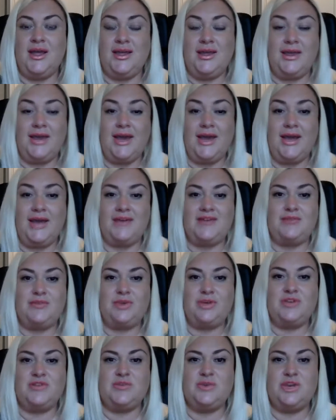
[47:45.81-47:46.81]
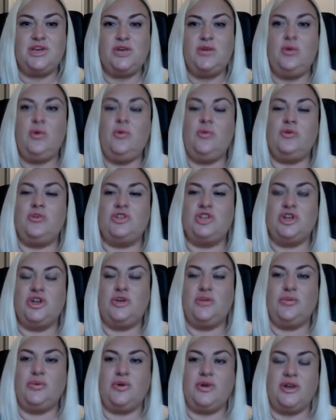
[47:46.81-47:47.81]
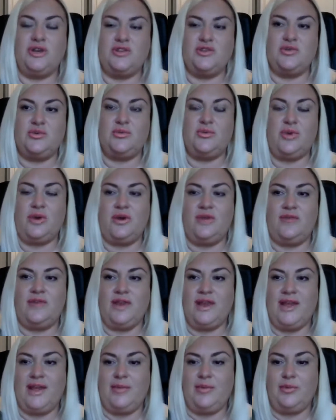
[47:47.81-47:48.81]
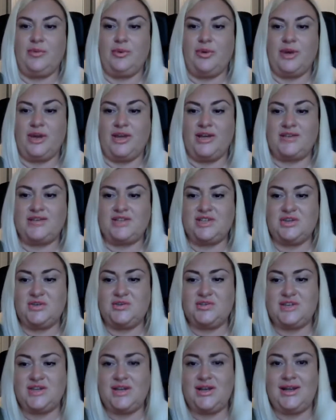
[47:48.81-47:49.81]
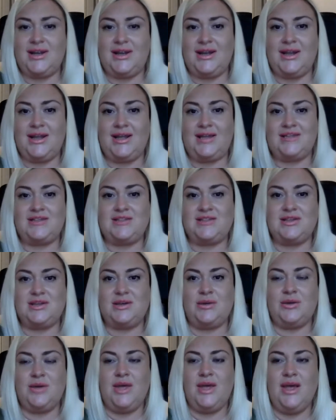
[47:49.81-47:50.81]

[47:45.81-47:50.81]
yet is because when you launch a new product or a private label product, you certainly need to